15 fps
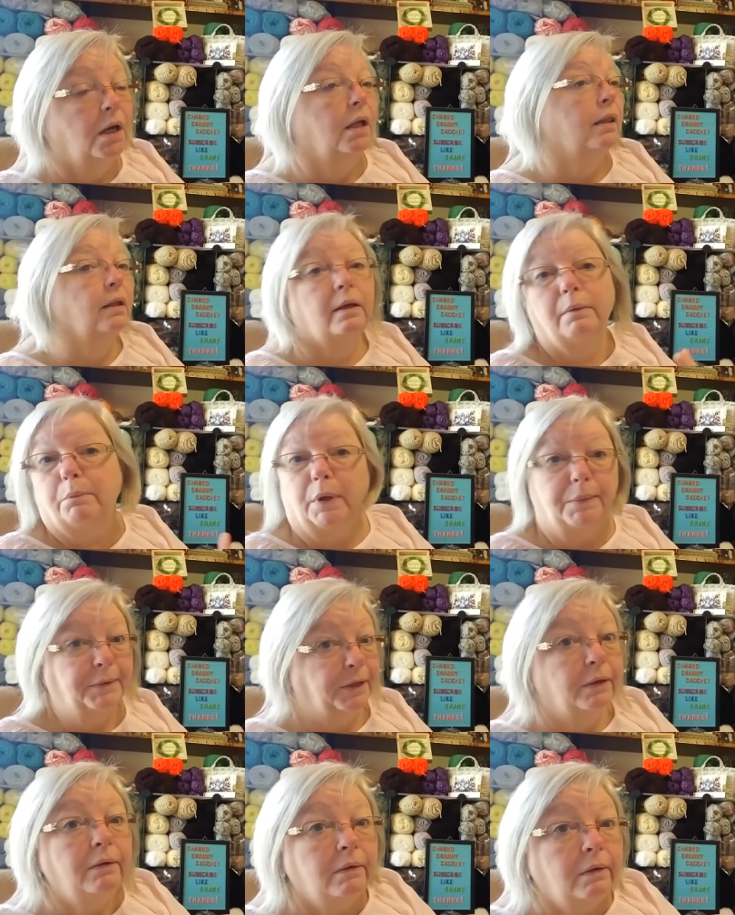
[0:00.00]
that maybe
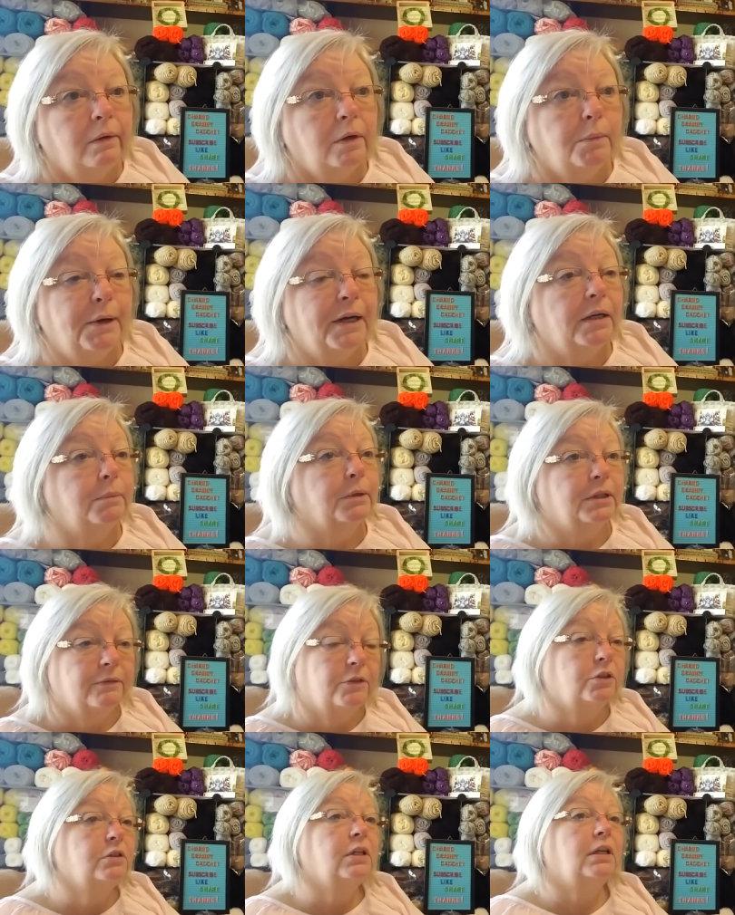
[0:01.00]
you don't know about, but if
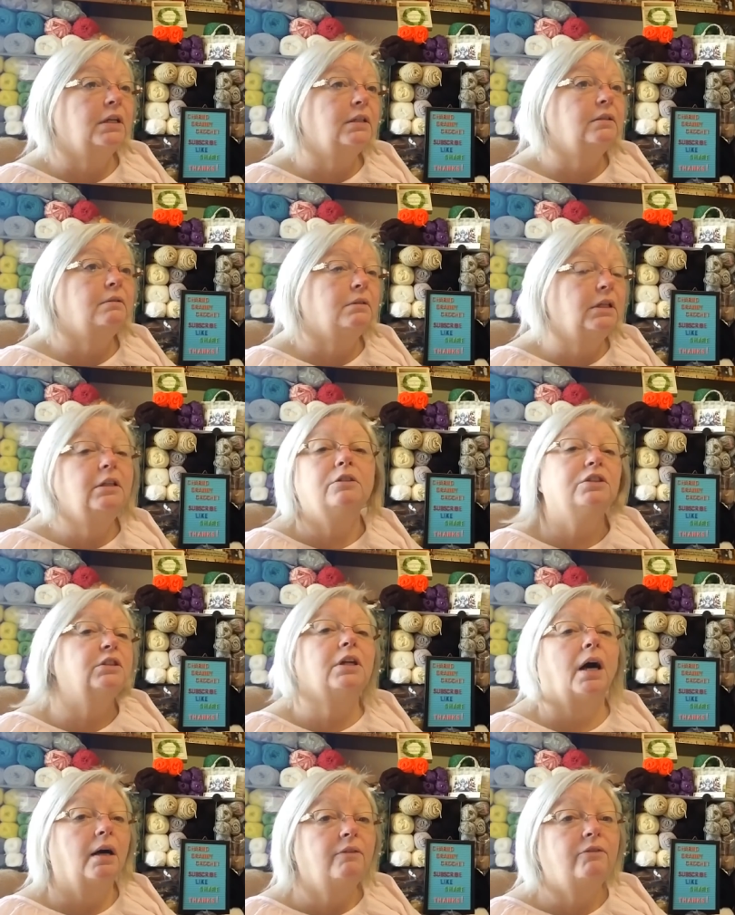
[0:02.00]
there's any legal
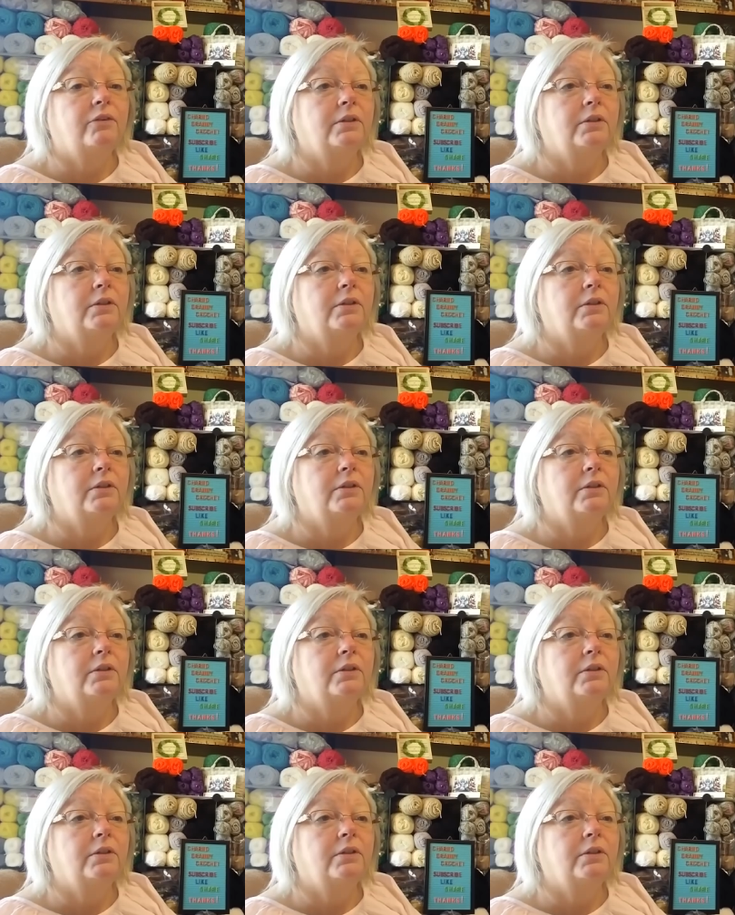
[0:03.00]
stuff,